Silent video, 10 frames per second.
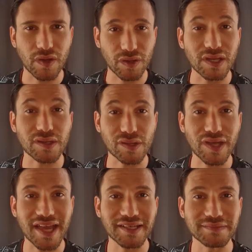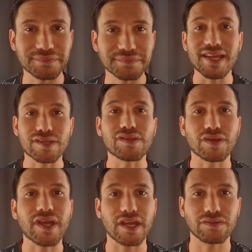It's okay. It's
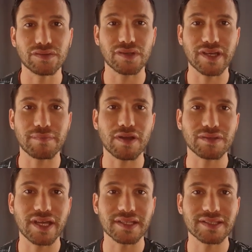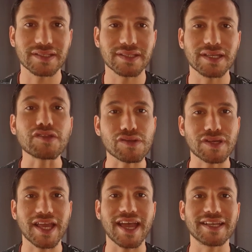okay to talk about that. It's
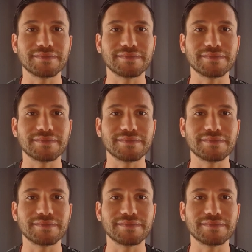okay.